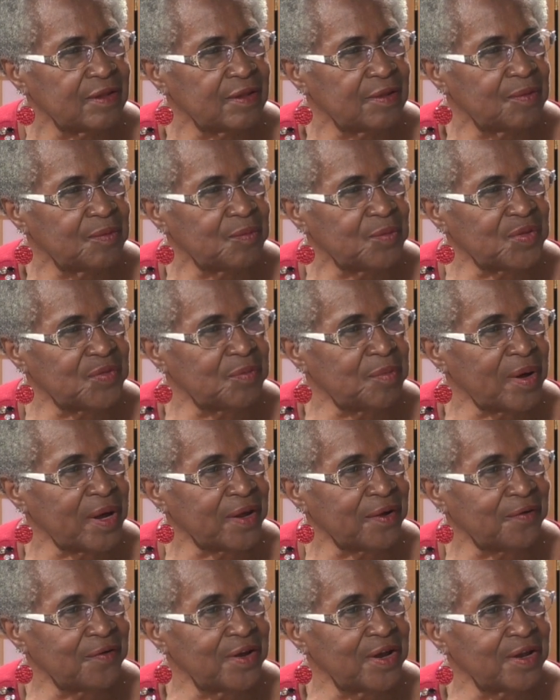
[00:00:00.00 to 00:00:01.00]
was my
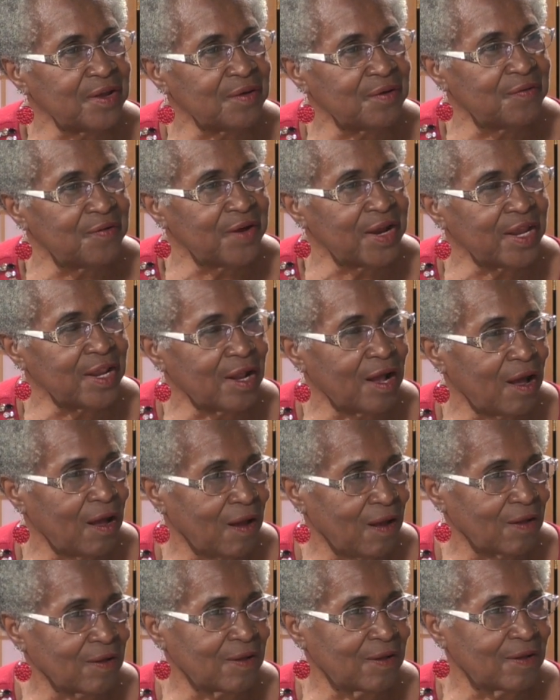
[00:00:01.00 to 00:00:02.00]
great-great
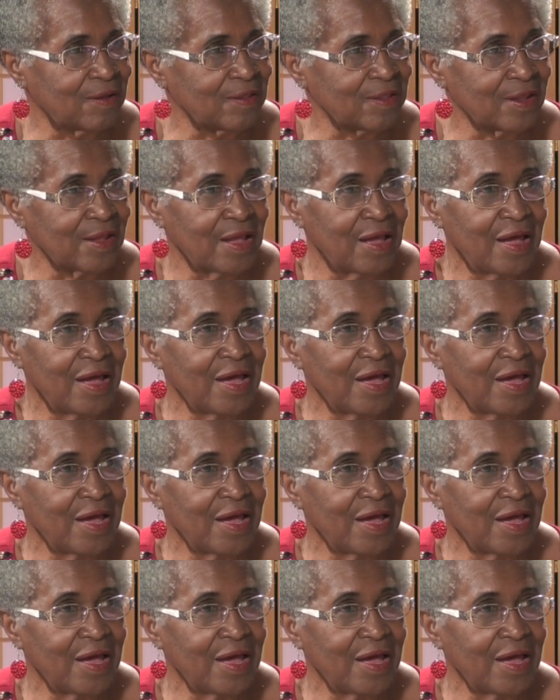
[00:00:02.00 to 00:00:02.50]
uncle."